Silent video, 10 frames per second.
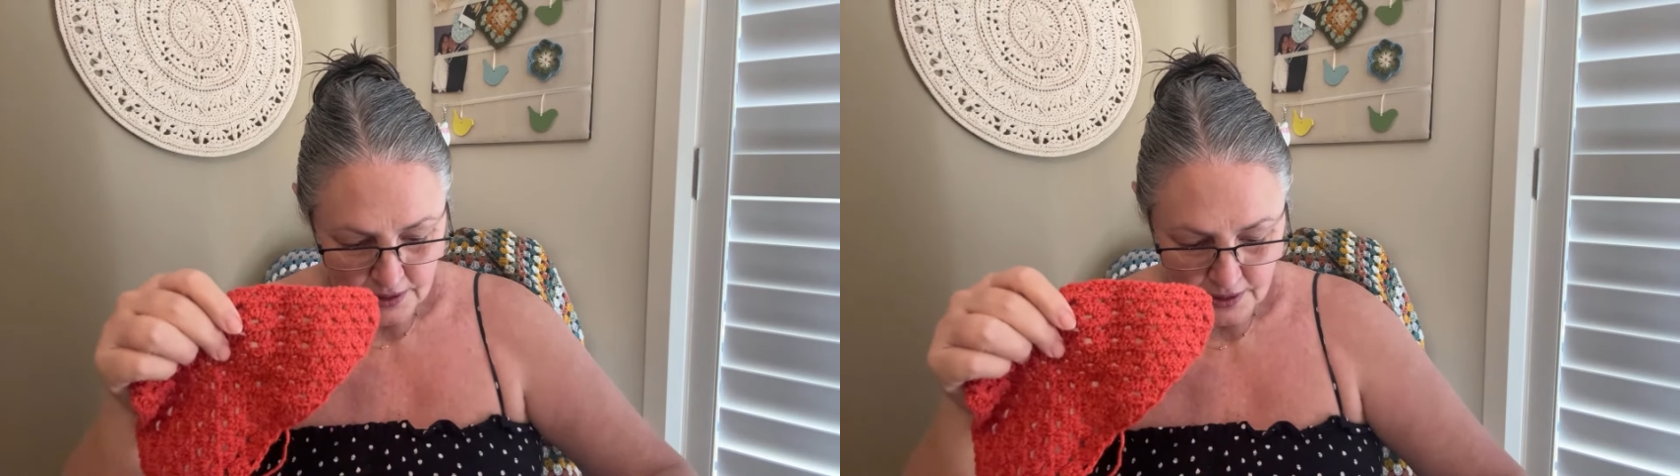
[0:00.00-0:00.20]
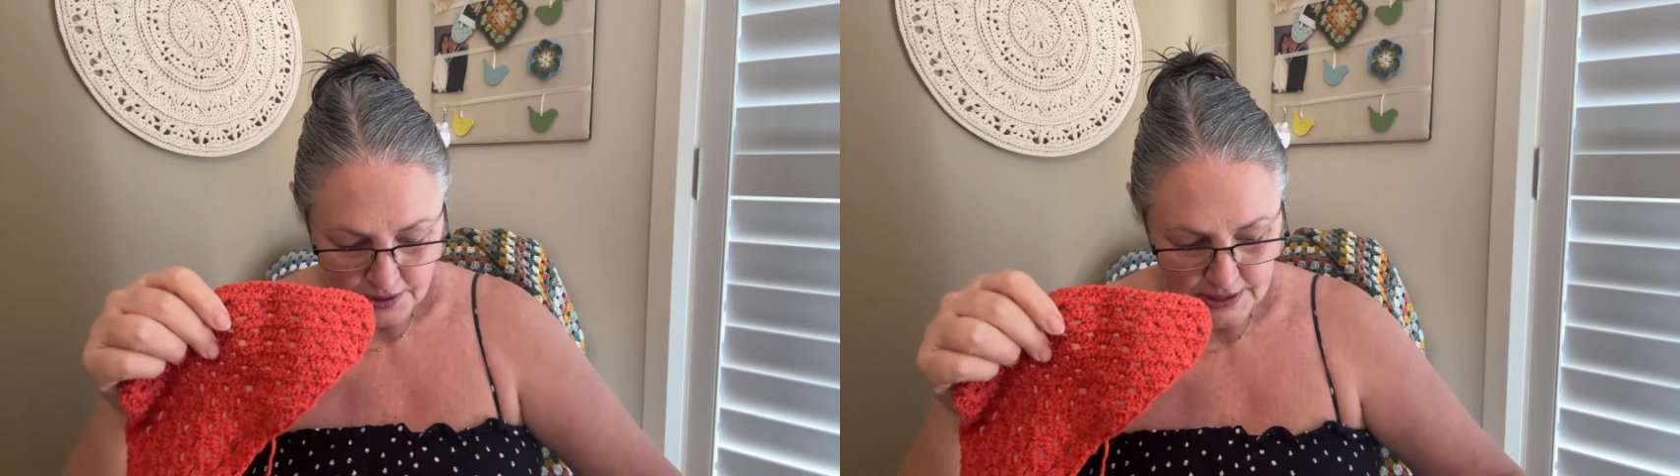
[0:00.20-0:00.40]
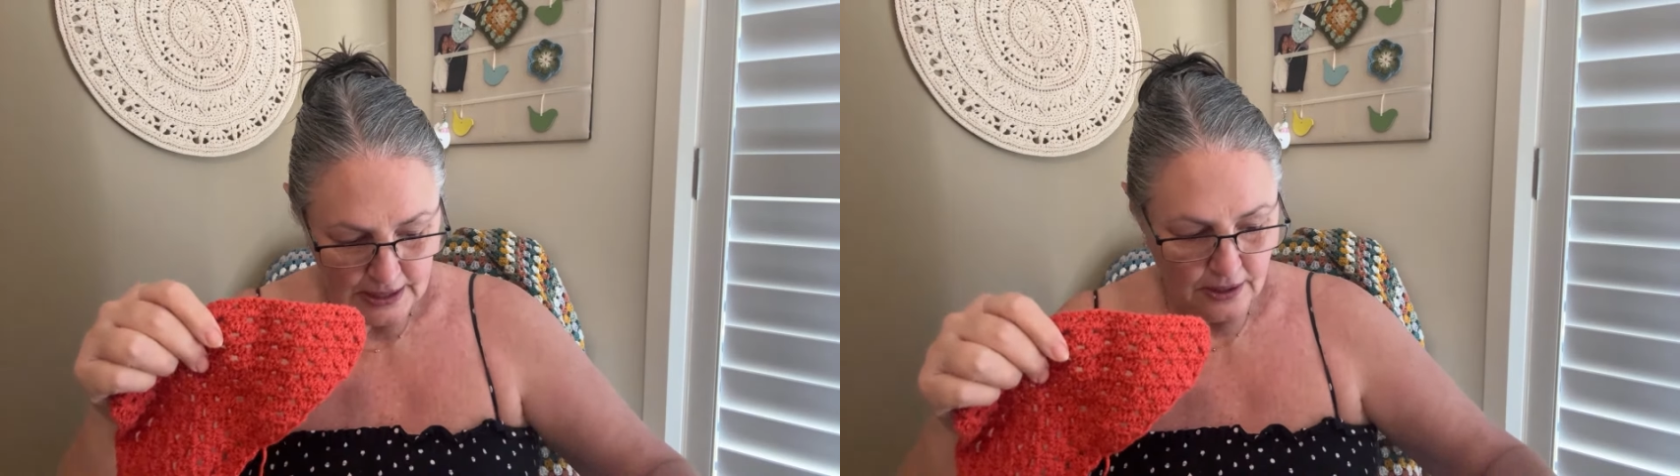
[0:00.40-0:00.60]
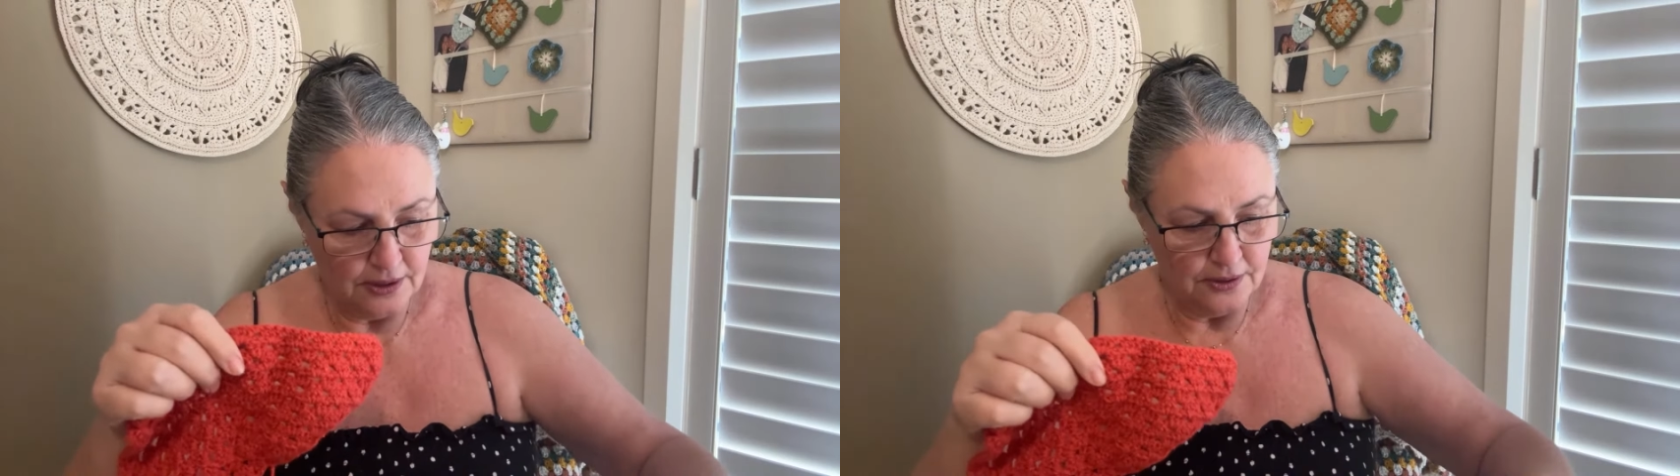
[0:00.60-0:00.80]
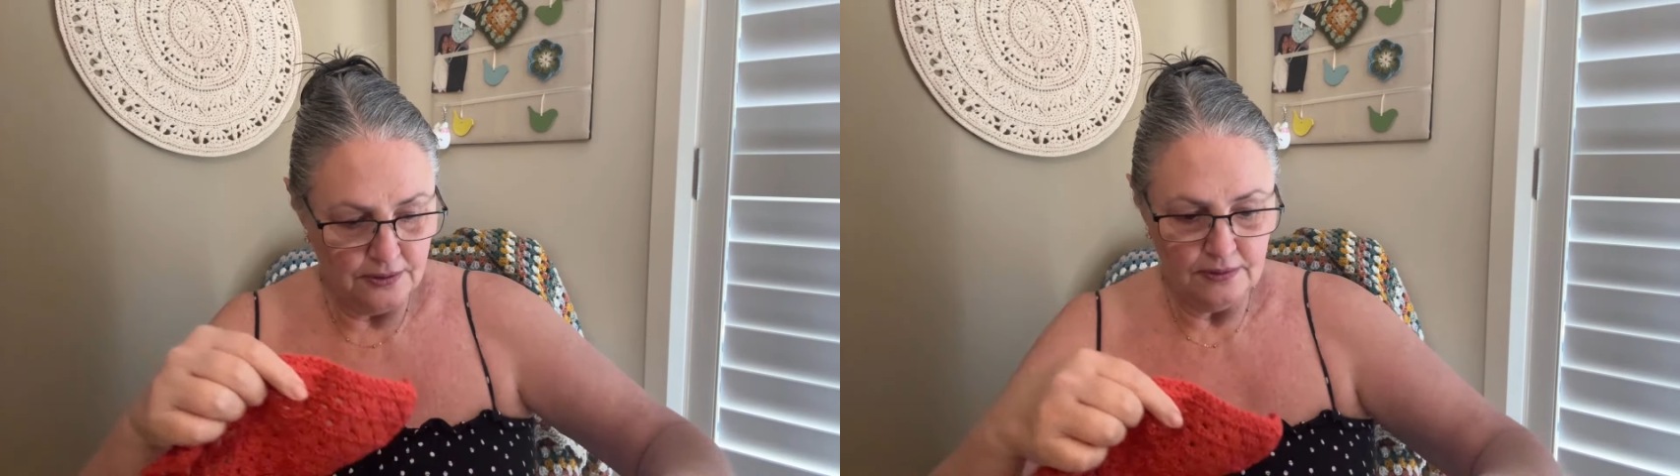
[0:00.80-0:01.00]

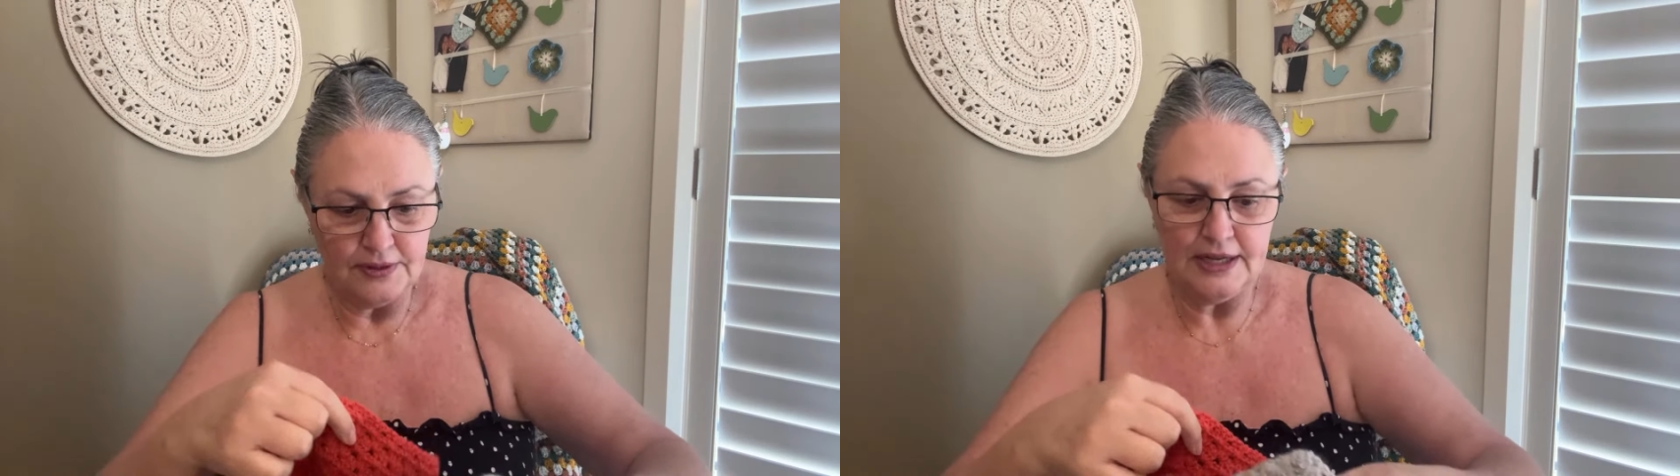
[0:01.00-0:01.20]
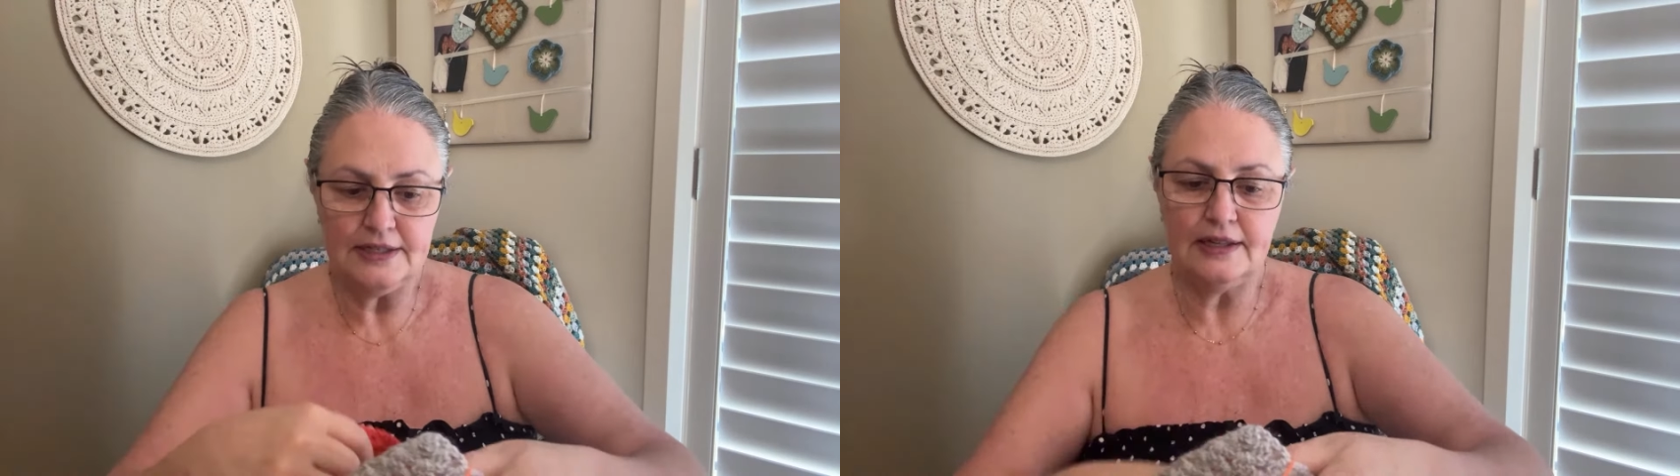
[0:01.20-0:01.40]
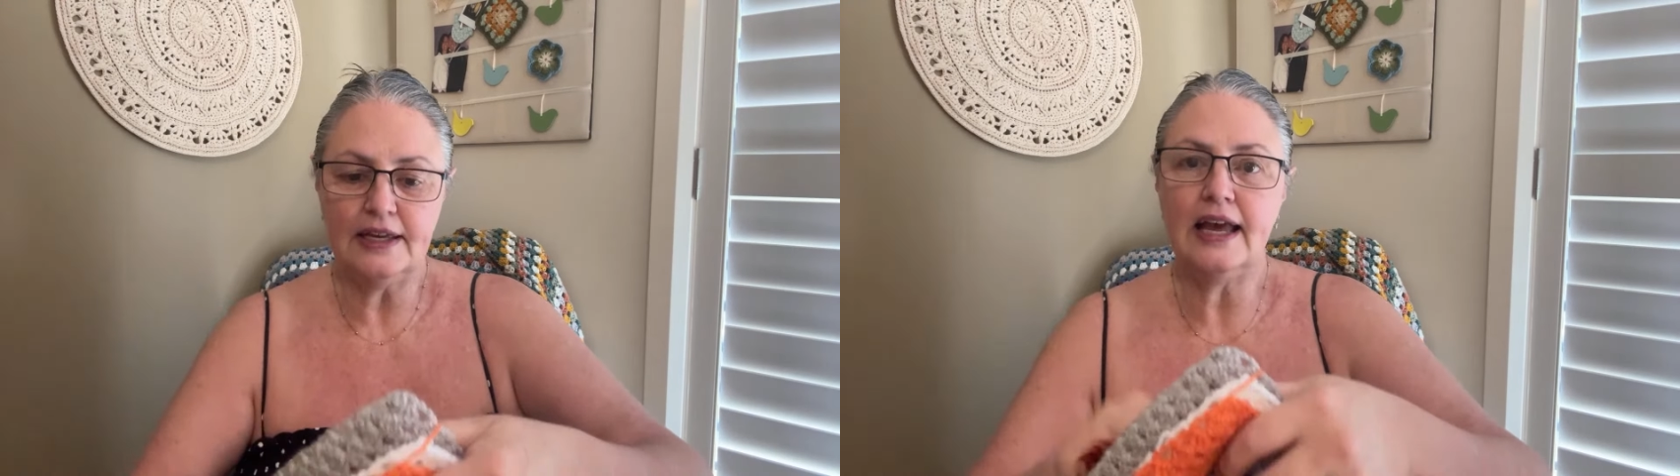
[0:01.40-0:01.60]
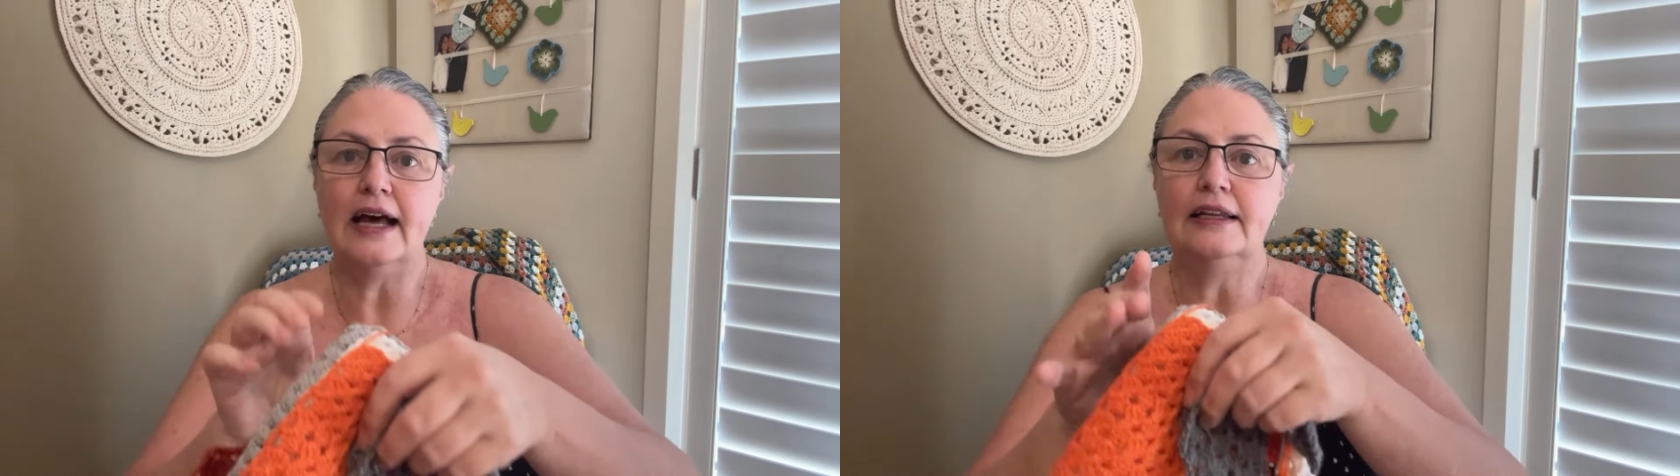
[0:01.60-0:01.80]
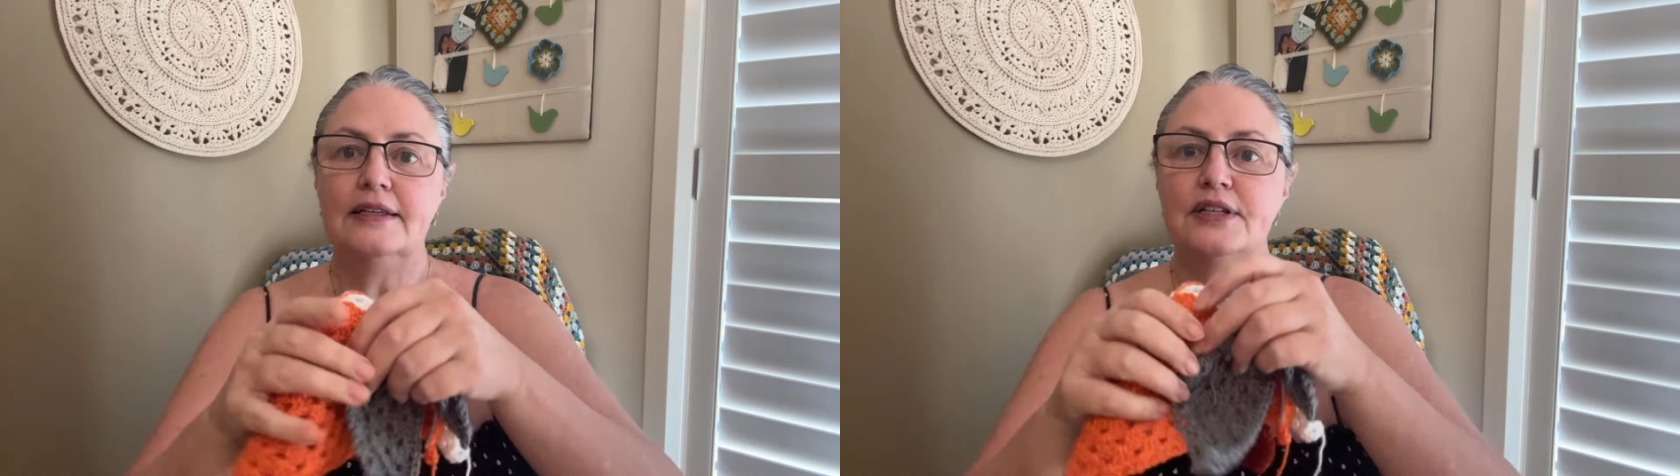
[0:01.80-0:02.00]
So these are the
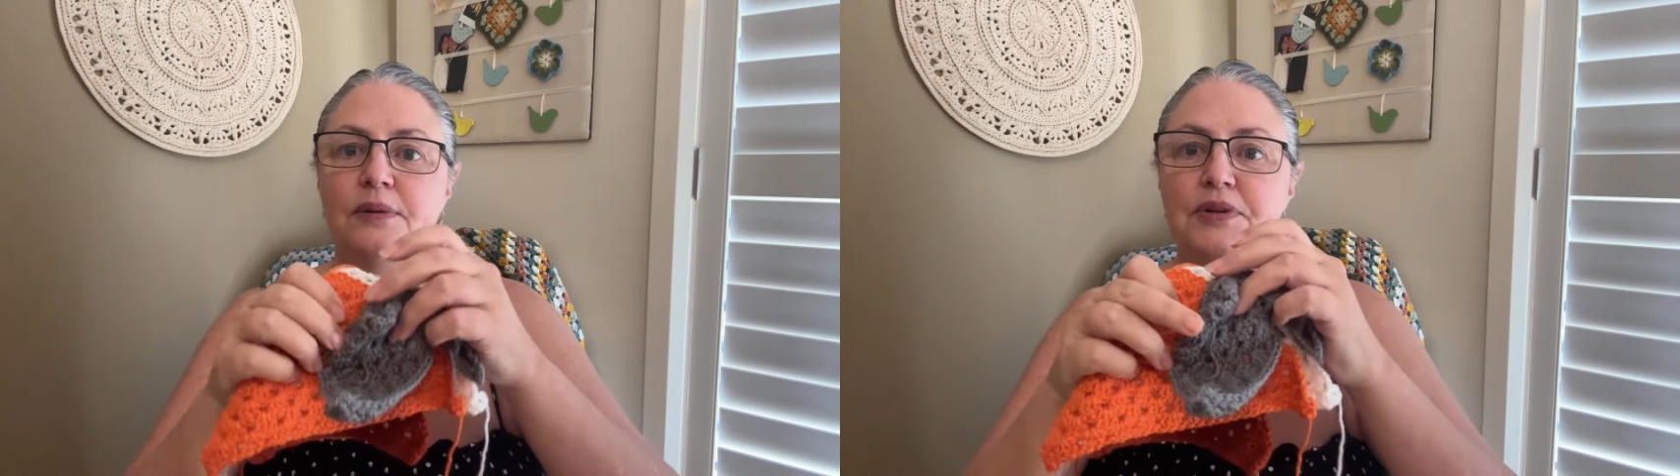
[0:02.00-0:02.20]
colours I'm